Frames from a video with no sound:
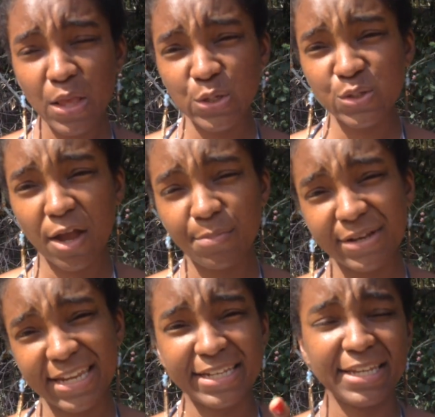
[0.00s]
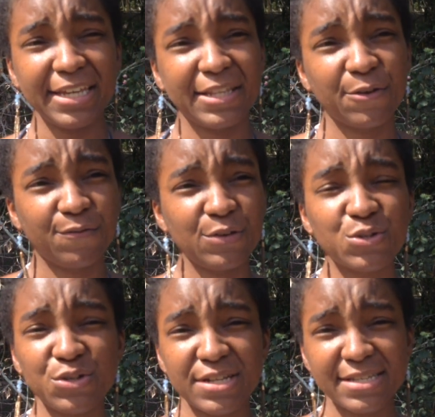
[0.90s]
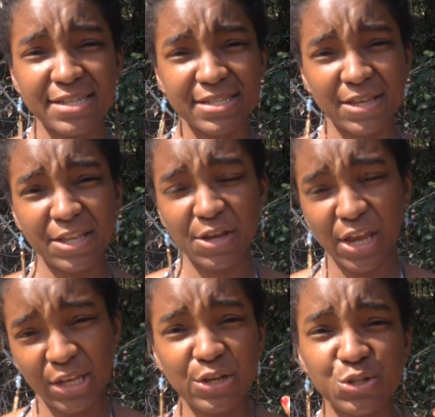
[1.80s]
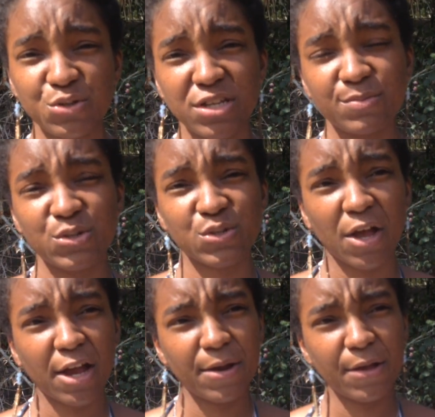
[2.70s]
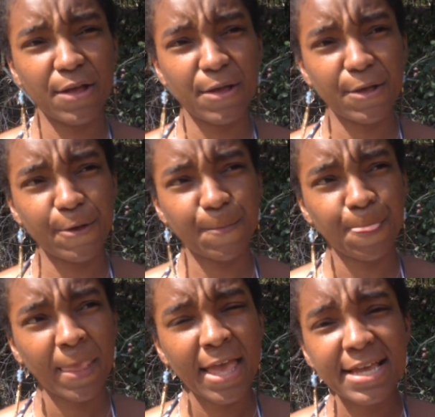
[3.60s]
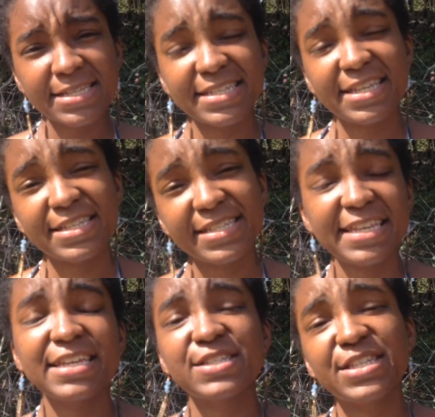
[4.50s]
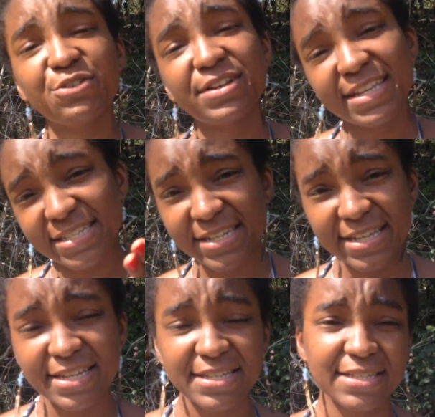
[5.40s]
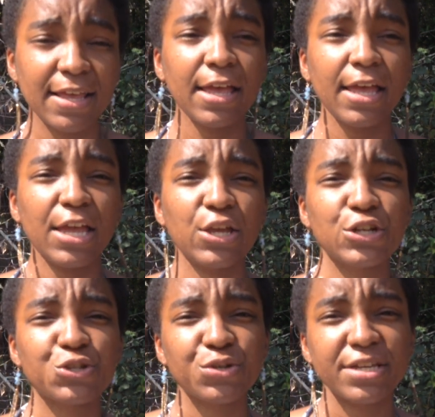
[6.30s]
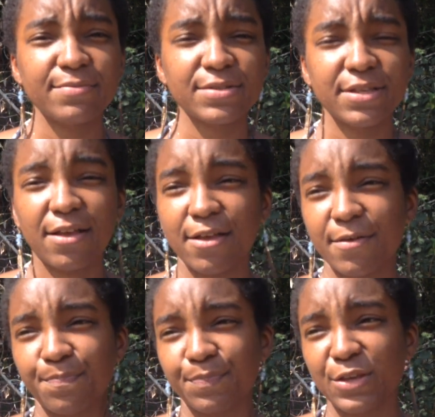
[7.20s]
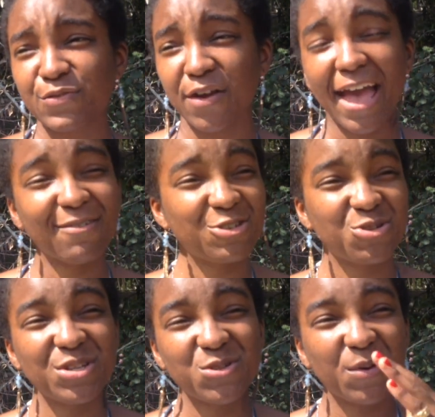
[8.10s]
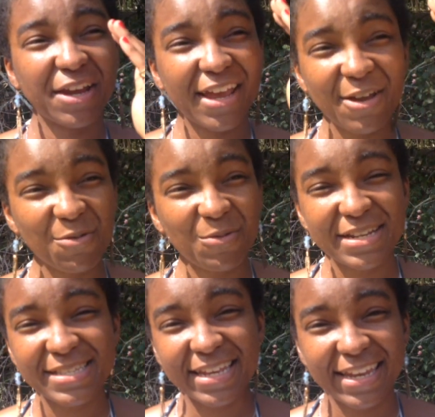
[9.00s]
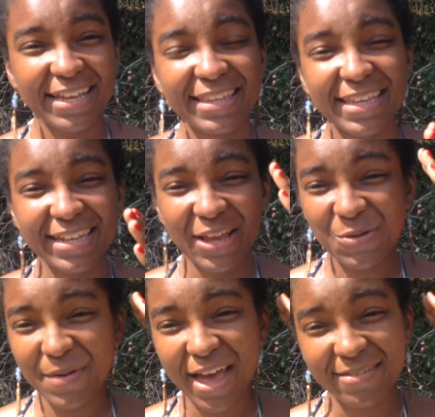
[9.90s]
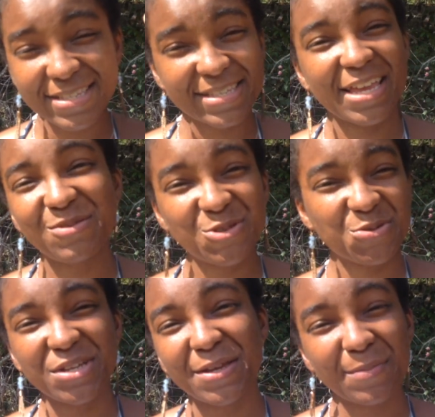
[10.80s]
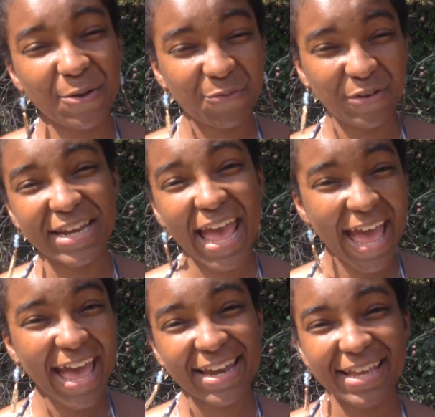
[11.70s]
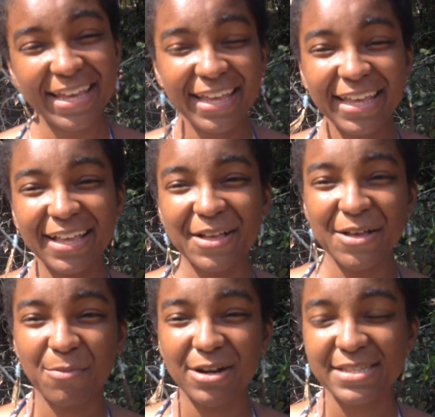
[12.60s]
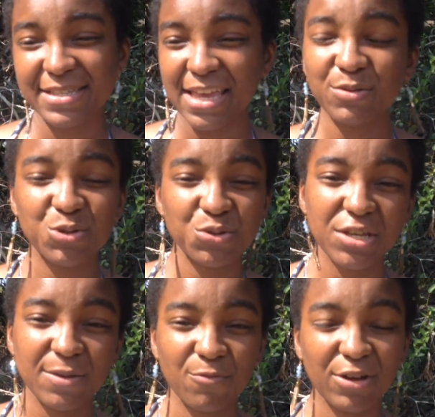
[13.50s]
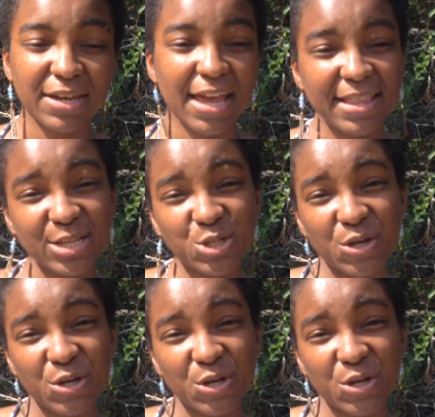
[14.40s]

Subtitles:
You start predicting the future, in a sense, in your dreams. You start seeing synchronicities in your dreams. You start having dreams where everyone is connected. You might have the same dream a friend had, or the same dream one night that